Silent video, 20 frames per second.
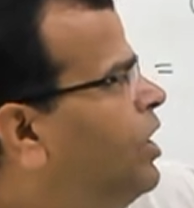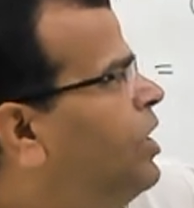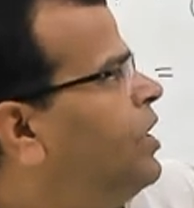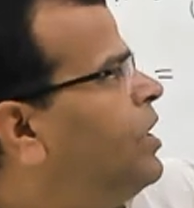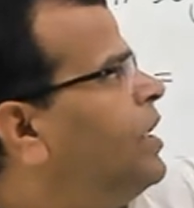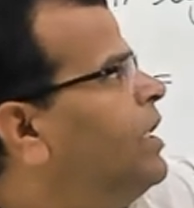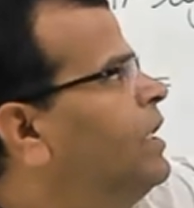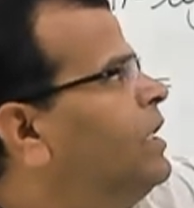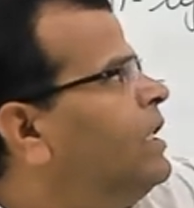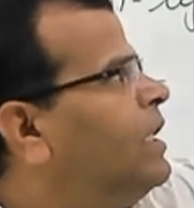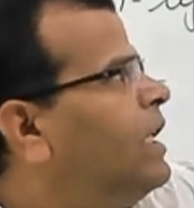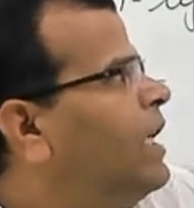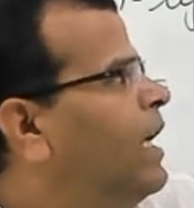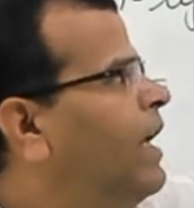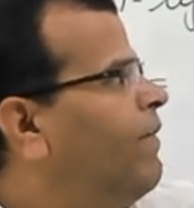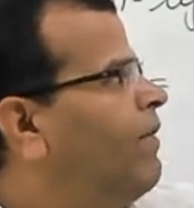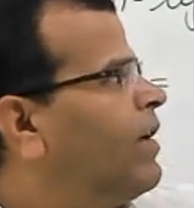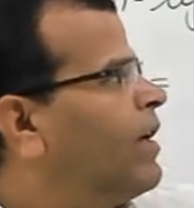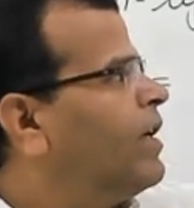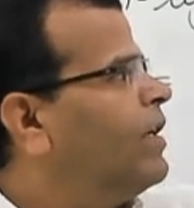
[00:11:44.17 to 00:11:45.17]
intrinsic
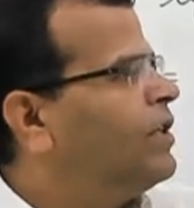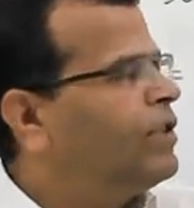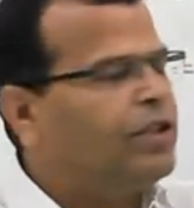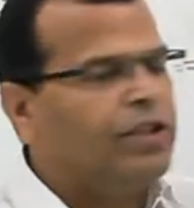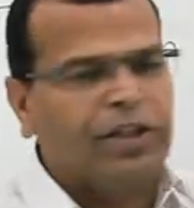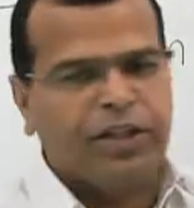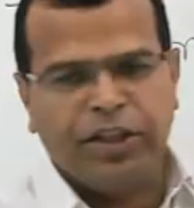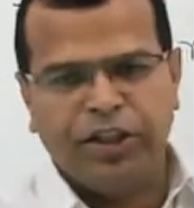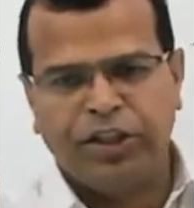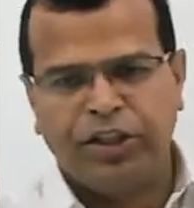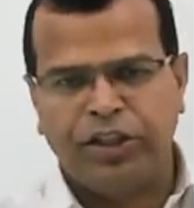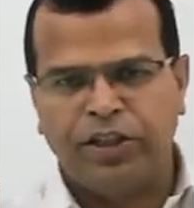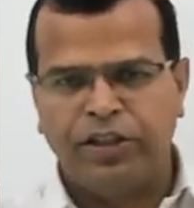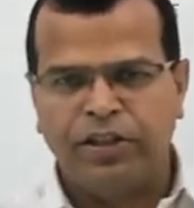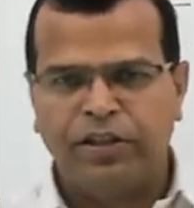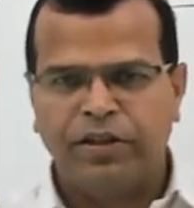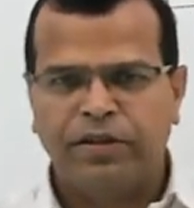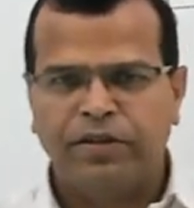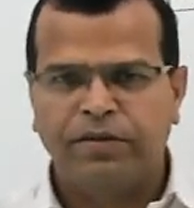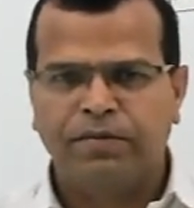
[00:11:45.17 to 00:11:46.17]
level concentration.
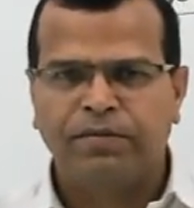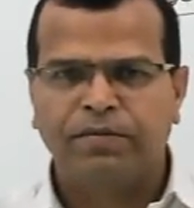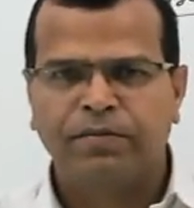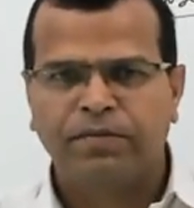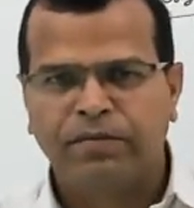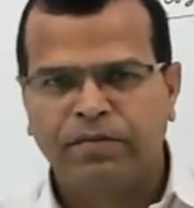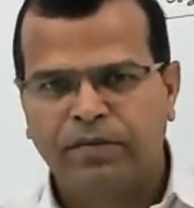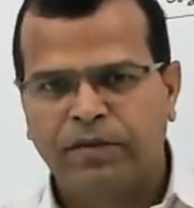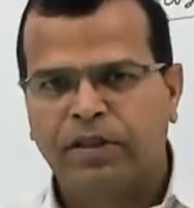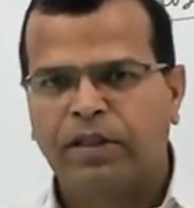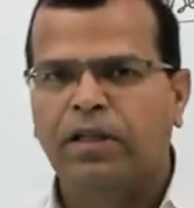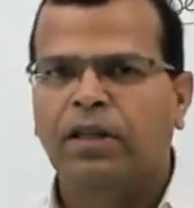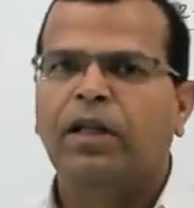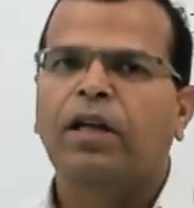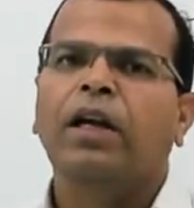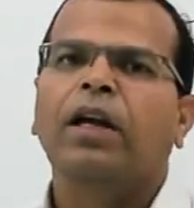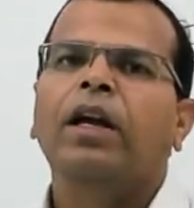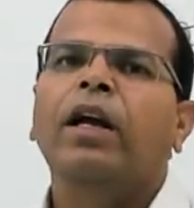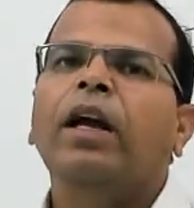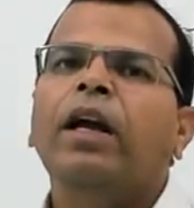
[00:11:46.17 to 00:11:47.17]

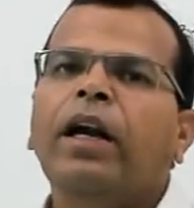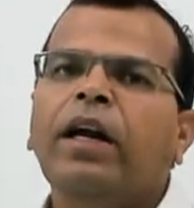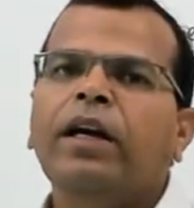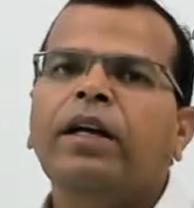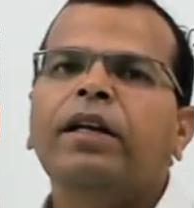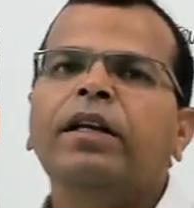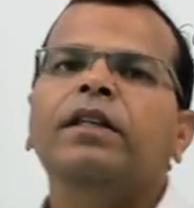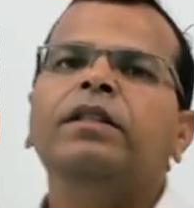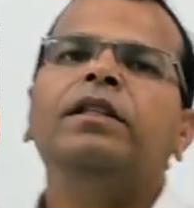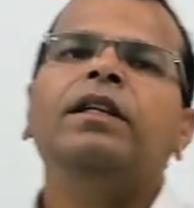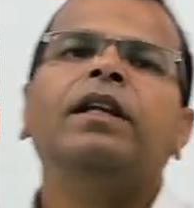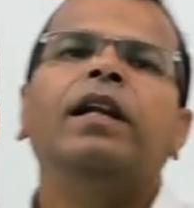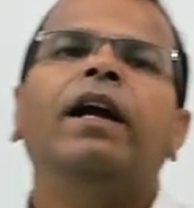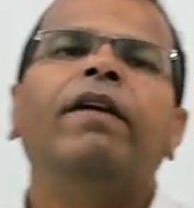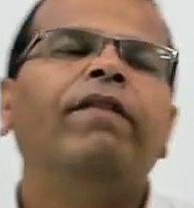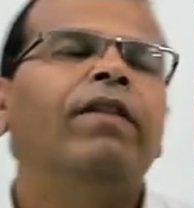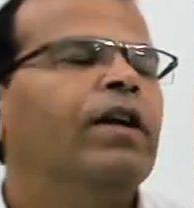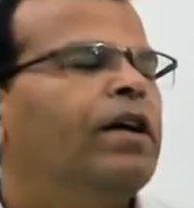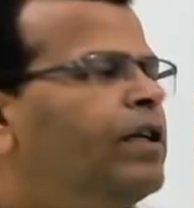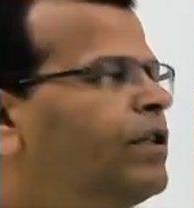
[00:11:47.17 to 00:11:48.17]
Intrinsic level